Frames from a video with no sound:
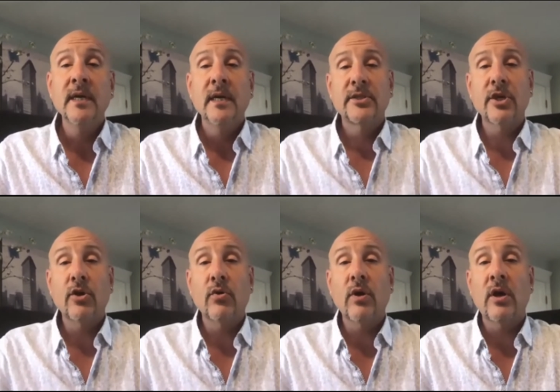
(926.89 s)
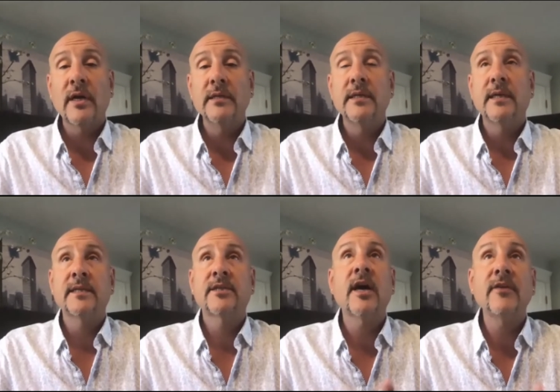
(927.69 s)
So on a
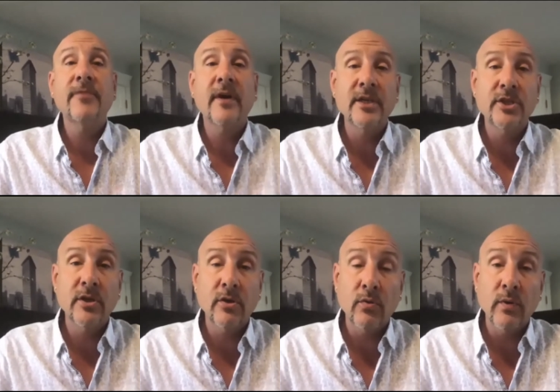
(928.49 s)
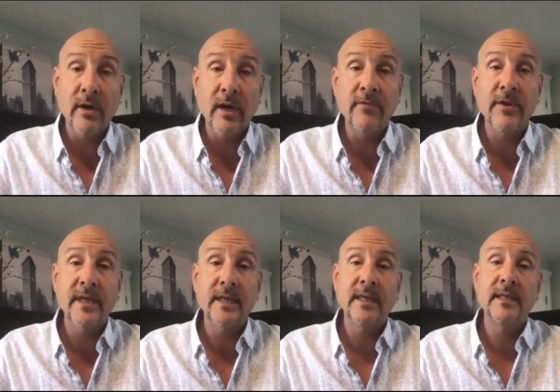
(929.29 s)
sci-fi show where
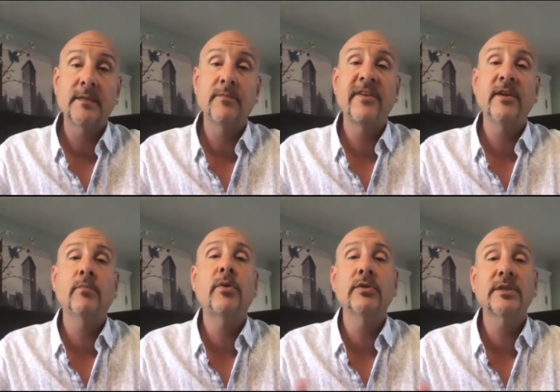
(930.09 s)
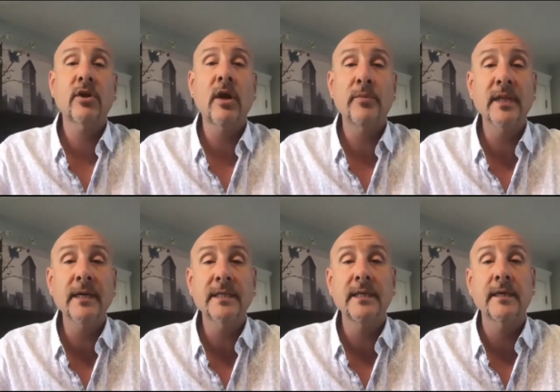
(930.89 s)
everything needs to feel
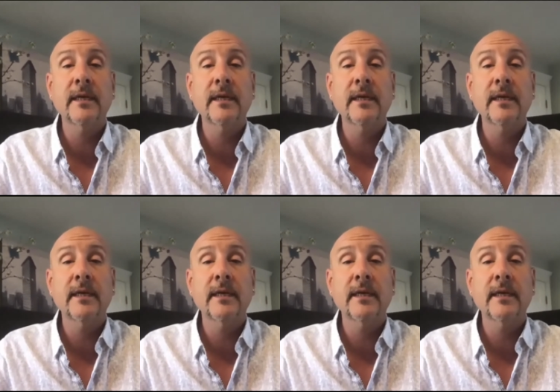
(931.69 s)
post-apocalyptic,